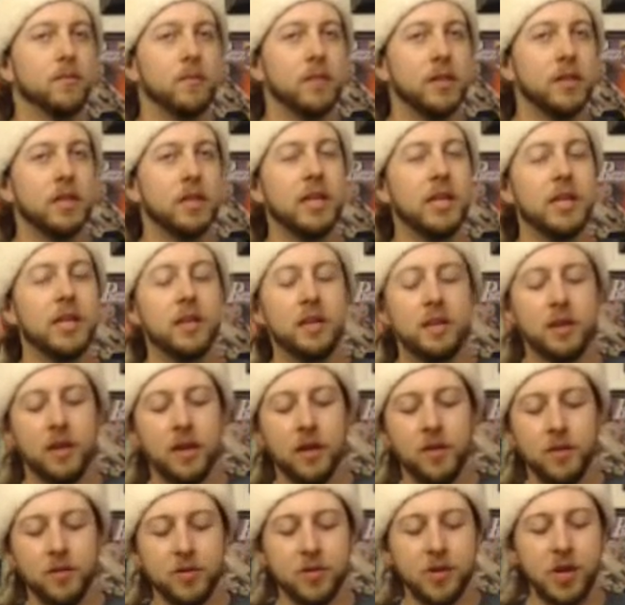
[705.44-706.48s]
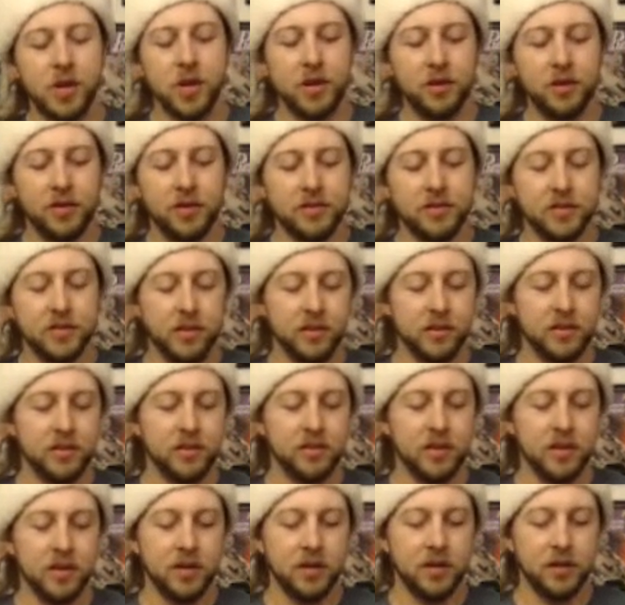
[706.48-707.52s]
But he, you know, he was training all these
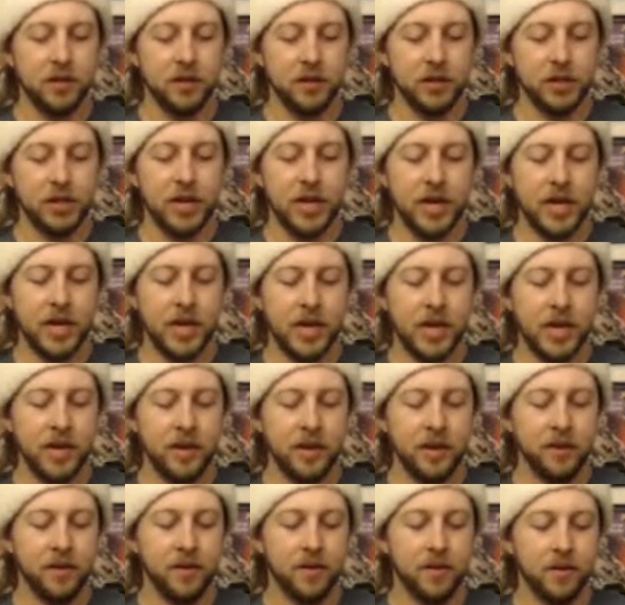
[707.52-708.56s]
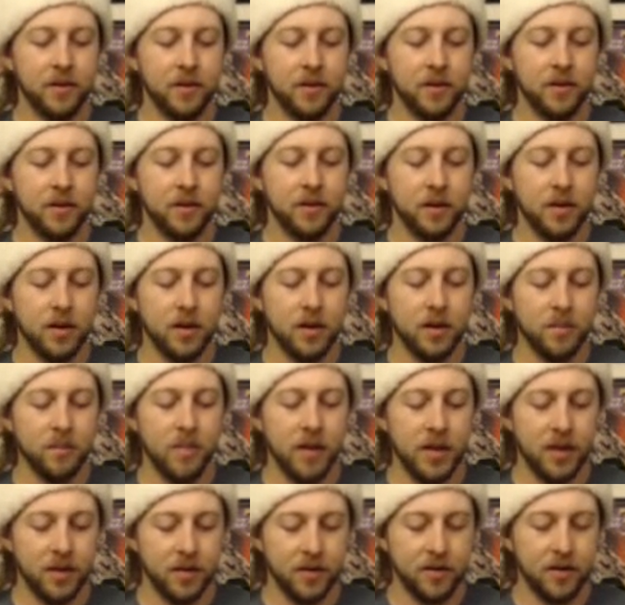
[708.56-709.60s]
young Jedi, and then
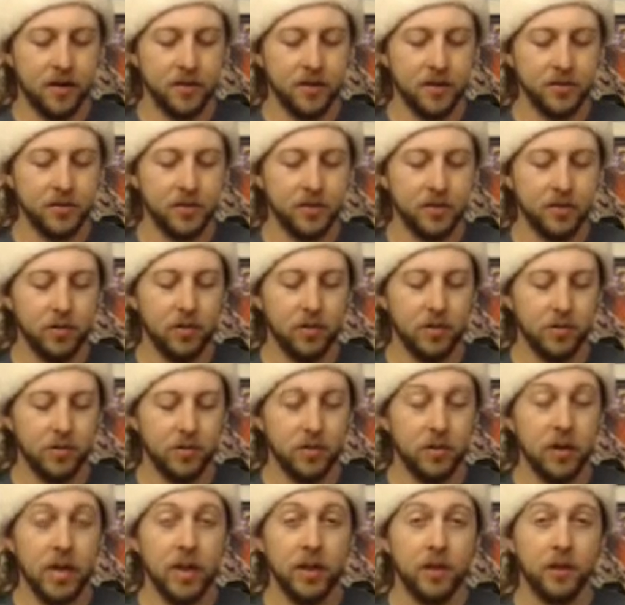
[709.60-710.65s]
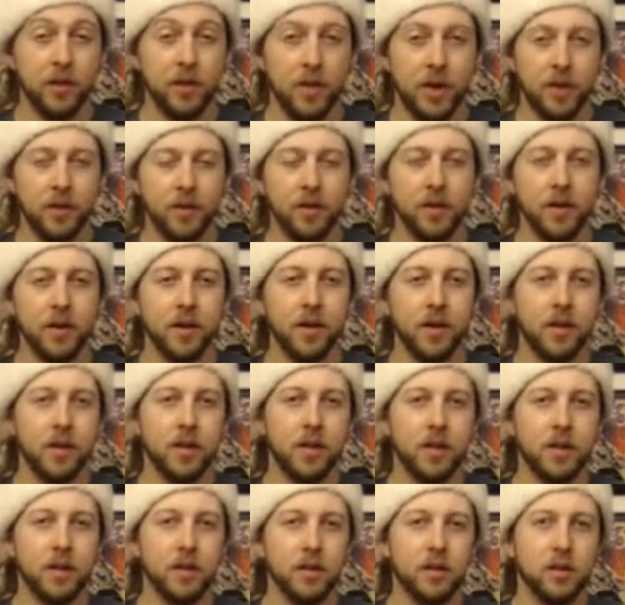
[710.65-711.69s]
Ben Solo, Kylo Ren,
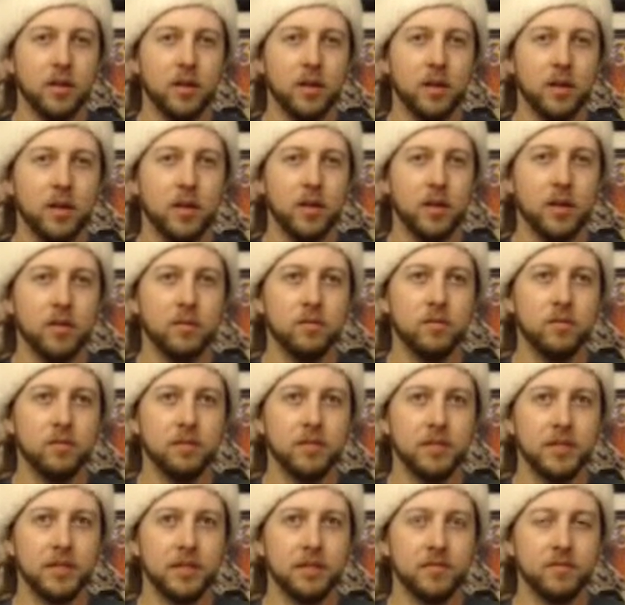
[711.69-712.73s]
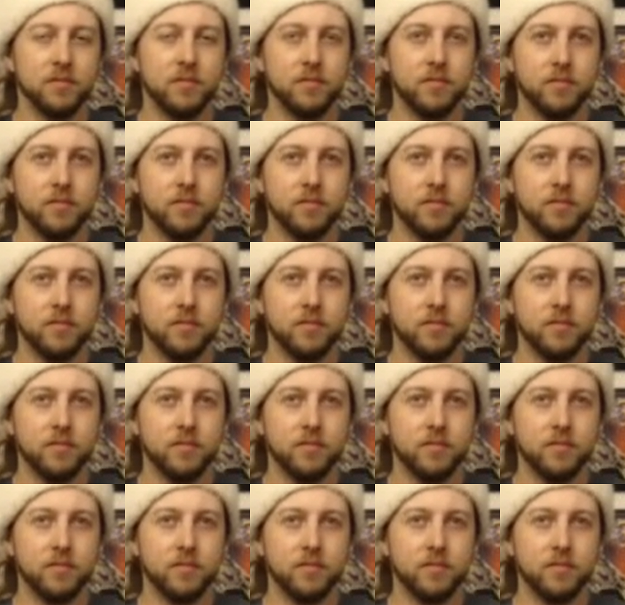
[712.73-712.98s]
was like,